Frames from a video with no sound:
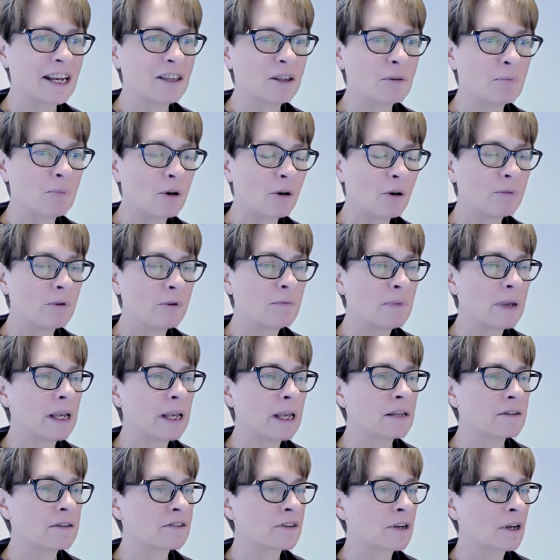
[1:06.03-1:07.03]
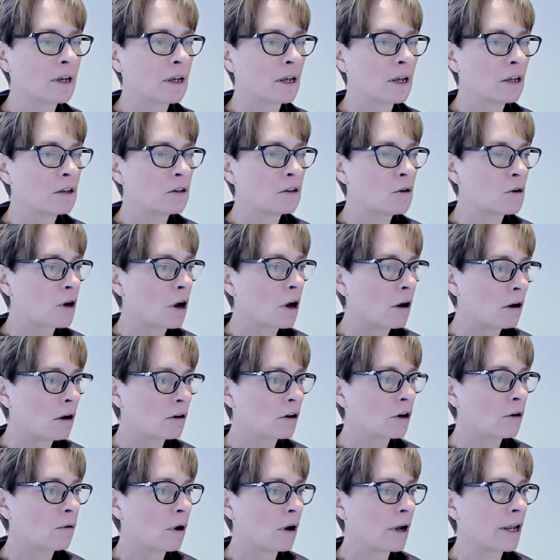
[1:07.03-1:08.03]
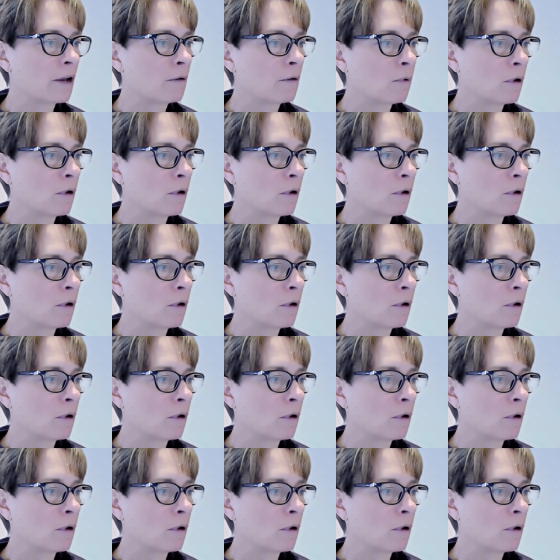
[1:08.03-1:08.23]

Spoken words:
The problem is you can't quite